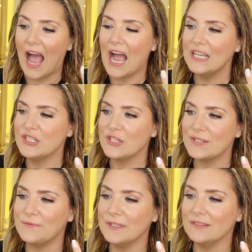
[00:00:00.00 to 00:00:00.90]
I
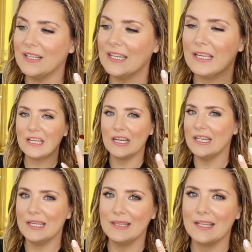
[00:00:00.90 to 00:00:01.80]
just feel like
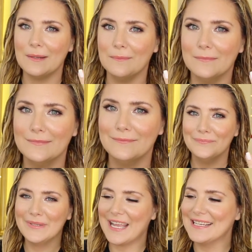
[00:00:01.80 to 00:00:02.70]
cutting them.
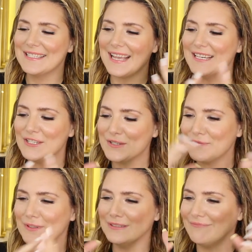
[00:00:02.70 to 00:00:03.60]
Because I
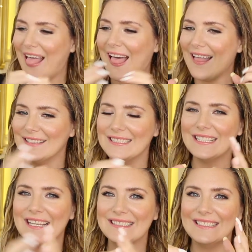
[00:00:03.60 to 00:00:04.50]
just feel
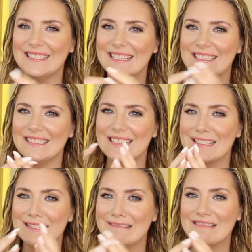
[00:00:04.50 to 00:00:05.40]
like it
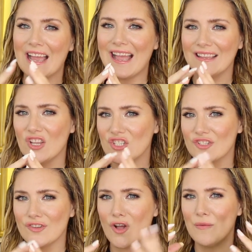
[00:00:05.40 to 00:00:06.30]
I
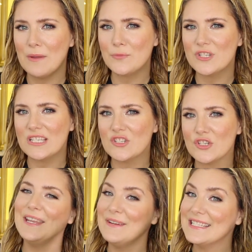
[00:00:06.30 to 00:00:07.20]
lost all my
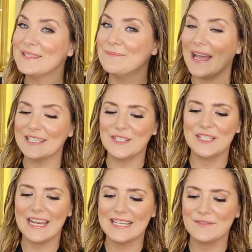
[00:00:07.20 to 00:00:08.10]
precision. Anyways, back to
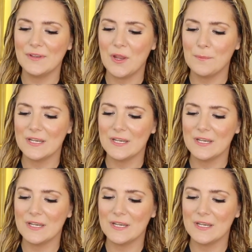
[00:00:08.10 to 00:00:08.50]
today's video.